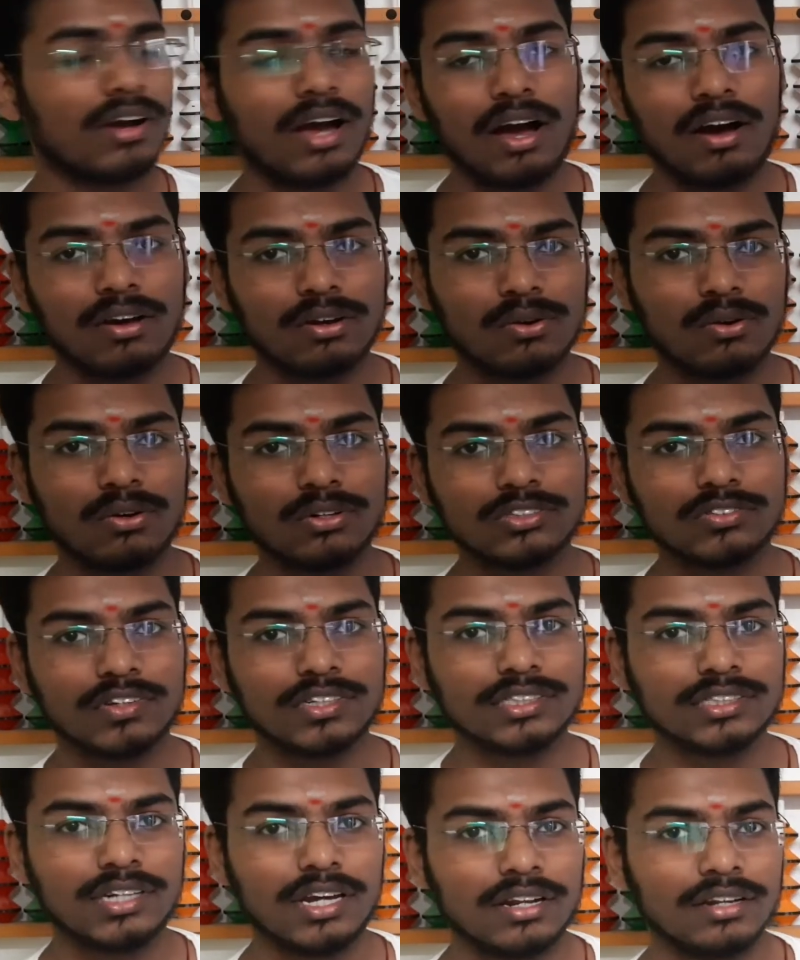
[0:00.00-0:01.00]
Our course
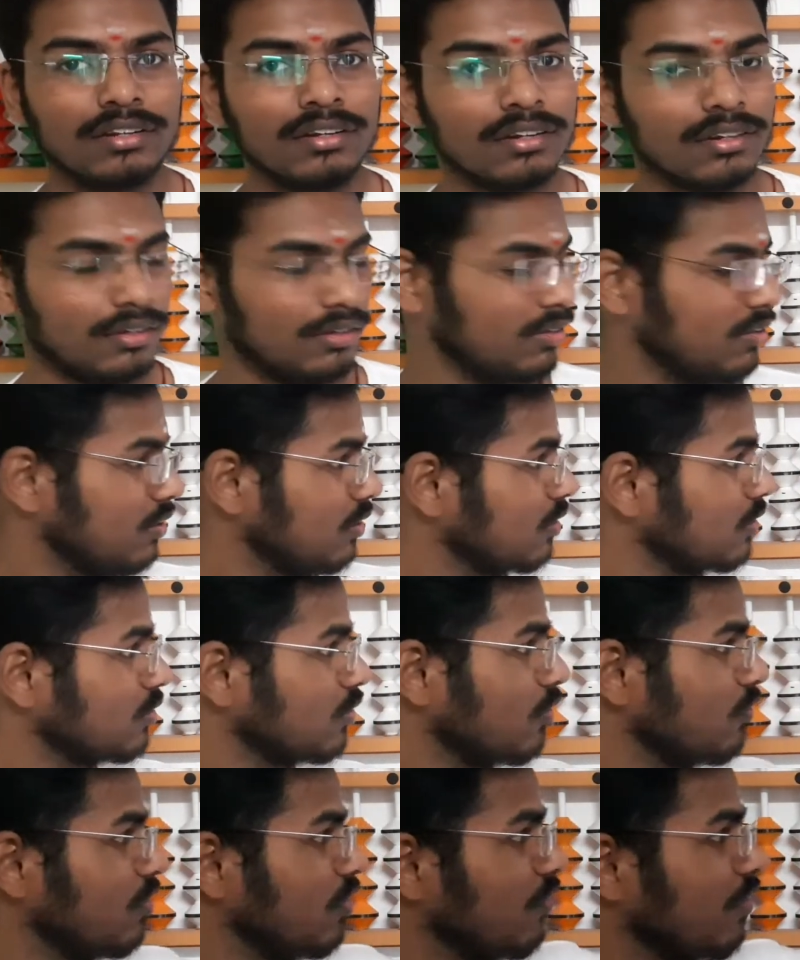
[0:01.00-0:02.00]
was done. So
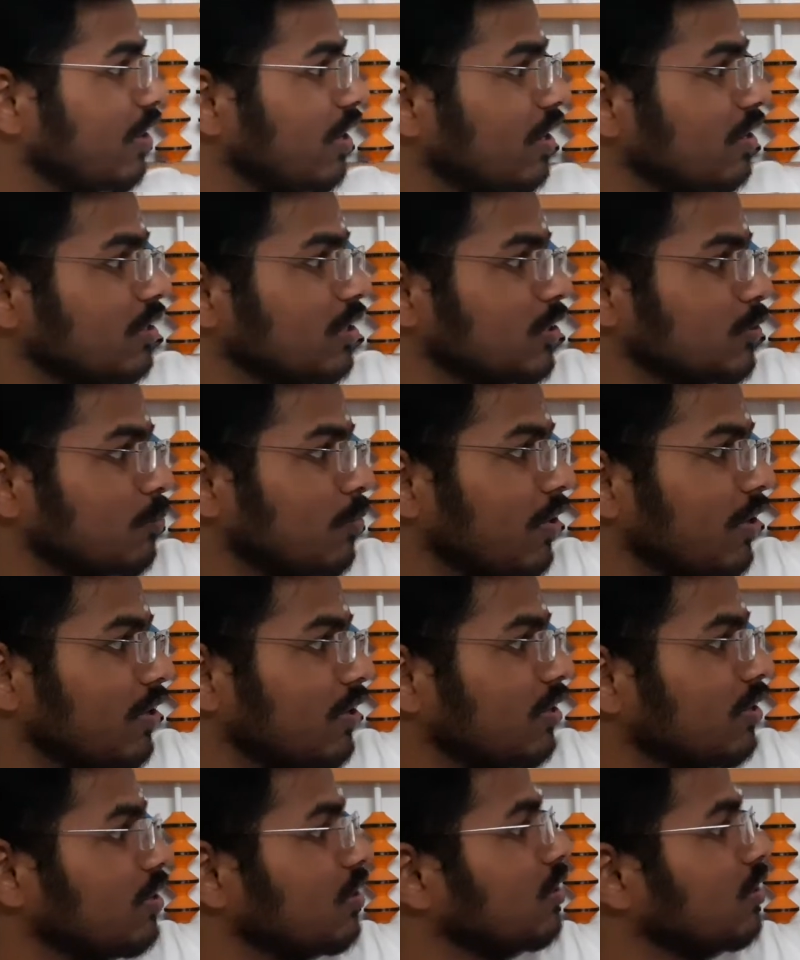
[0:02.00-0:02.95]
we were at this point.